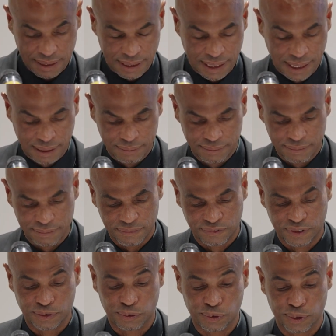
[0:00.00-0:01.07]

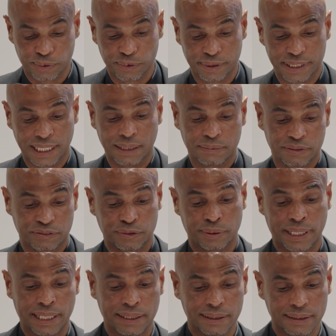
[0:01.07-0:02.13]
for the Rotary Club of
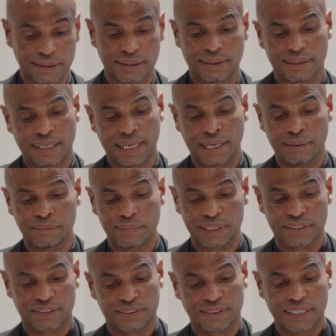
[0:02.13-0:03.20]
Grenada.
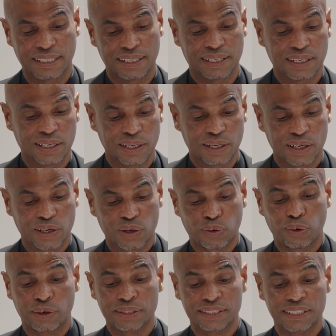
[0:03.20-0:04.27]
It's
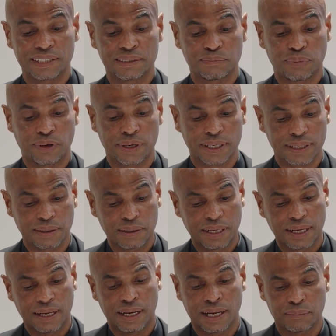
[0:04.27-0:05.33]
Quarantine
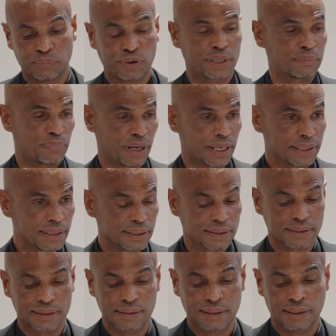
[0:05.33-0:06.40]
Point Park.
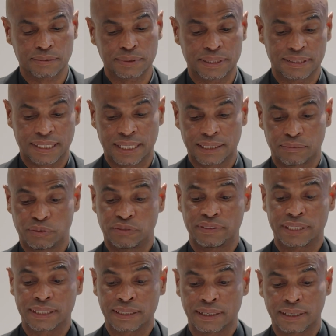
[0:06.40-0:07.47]
We designed a
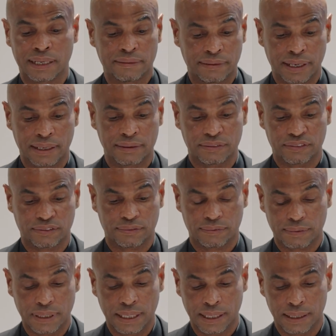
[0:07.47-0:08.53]
pavilion, and I thought it's,